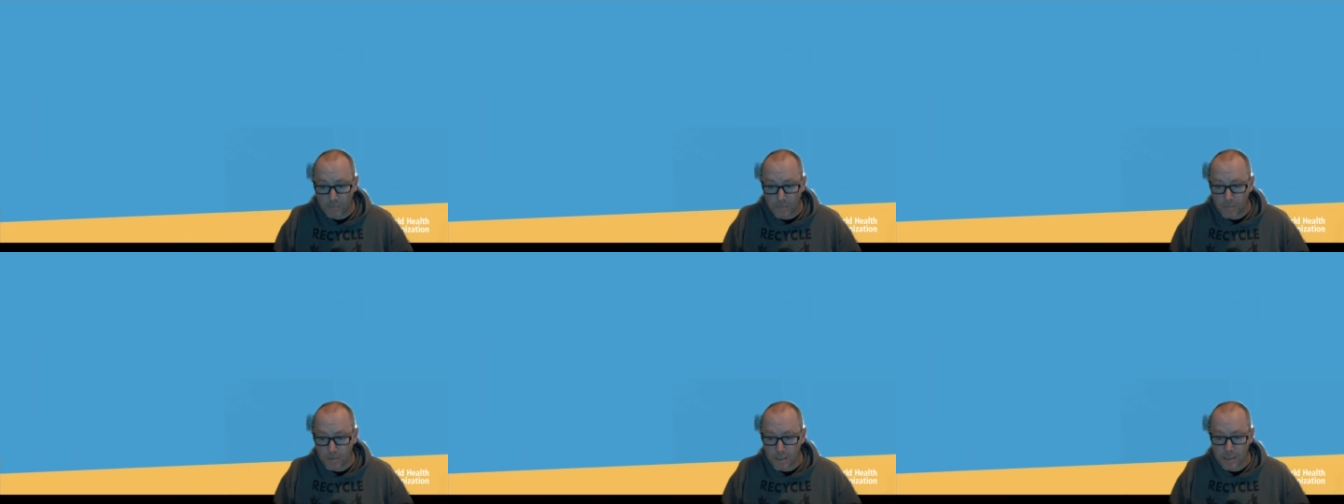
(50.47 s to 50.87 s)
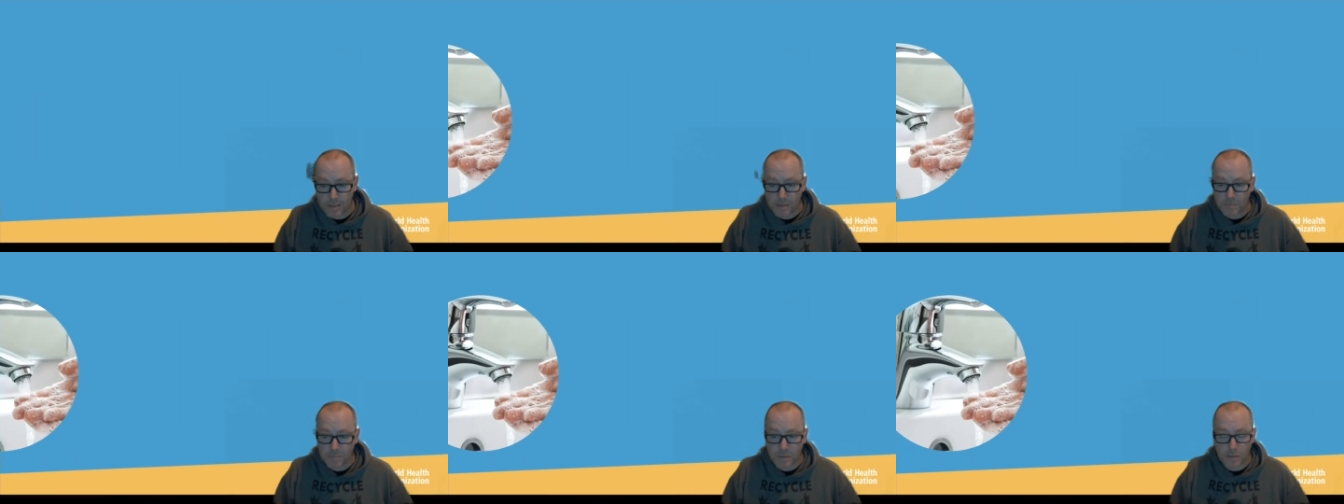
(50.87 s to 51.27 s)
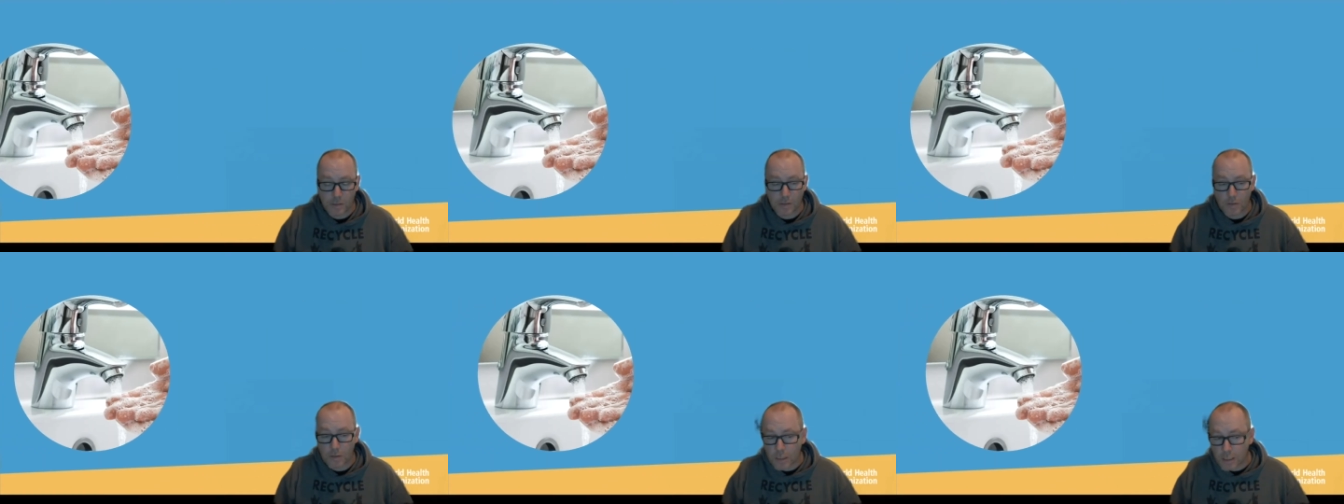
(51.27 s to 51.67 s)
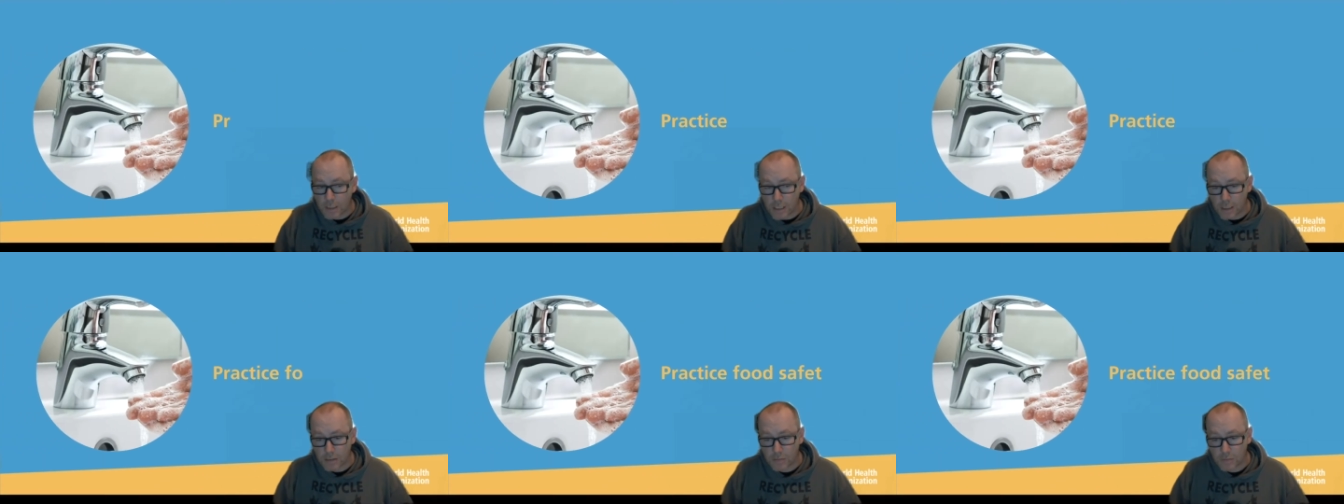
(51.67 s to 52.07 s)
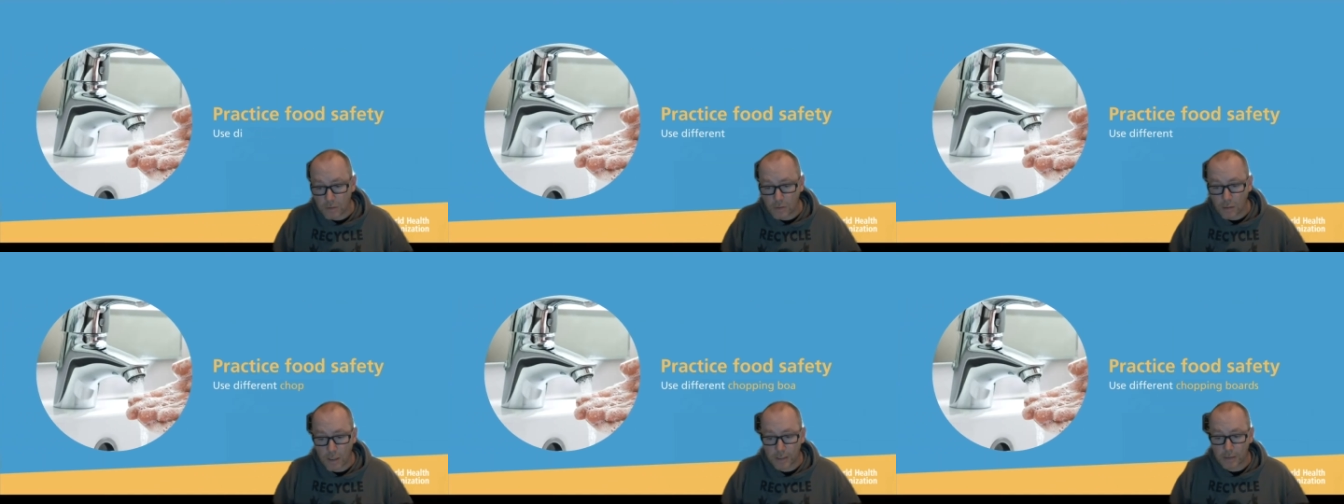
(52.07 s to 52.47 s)
Maybe there's some security that you would
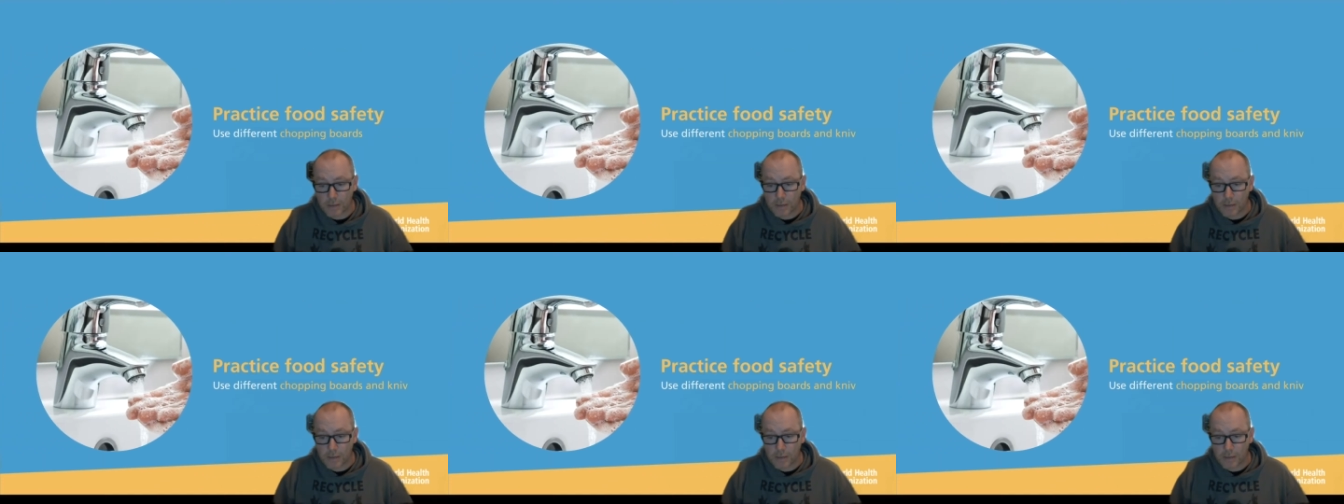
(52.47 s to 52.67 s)
like,